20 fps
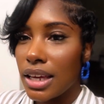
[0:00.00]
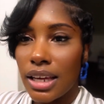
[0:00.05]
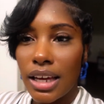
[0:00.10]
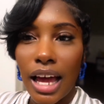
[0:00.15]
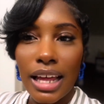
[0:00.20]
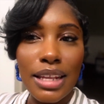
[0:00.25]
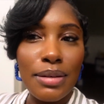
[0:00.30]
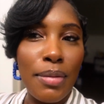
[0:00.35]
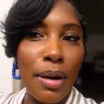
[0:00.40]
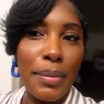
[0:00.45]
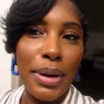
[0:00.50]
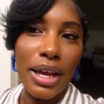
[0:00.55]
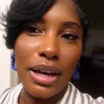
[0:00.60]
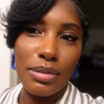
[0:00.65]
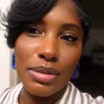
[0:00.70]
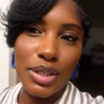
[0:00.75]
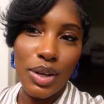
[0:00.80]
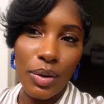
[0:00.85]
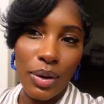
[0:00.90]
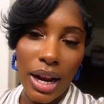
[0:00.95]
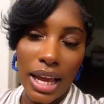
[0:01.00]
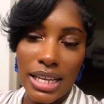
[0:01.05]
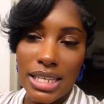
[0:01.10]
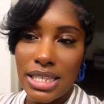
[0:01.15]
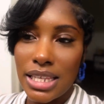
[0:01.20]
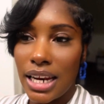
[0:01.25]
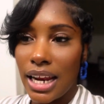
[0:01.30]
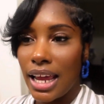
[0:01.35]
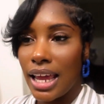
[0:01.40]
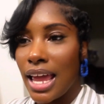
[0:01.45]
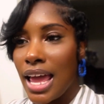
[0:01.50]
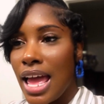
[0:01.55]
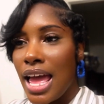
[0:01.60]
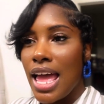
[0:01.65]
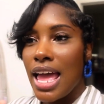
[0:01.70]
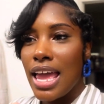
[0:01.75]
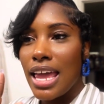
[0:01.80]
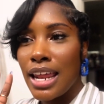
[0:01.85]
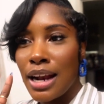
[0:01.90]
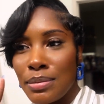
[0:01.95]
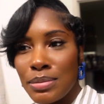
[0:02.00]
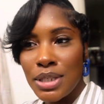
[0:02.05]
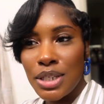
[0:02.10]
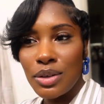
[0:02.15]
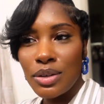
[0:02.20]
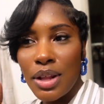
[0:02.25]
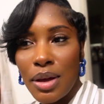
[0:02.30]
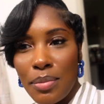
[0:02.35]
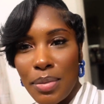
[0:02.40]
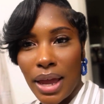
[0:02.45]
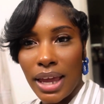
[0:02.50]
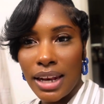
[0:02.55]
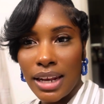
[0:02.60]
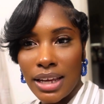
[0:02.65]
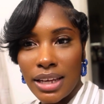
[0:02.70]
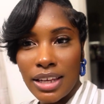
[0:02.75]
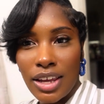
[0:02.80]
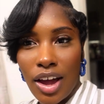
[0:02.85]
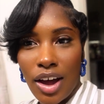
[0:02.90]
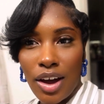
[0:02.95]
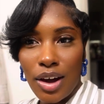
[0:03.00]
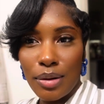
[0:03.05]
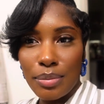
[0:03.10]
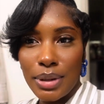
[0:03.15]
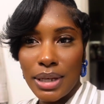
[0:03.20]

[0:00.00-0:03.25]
I did my makeup so nice today, and I'm still debating, y'all,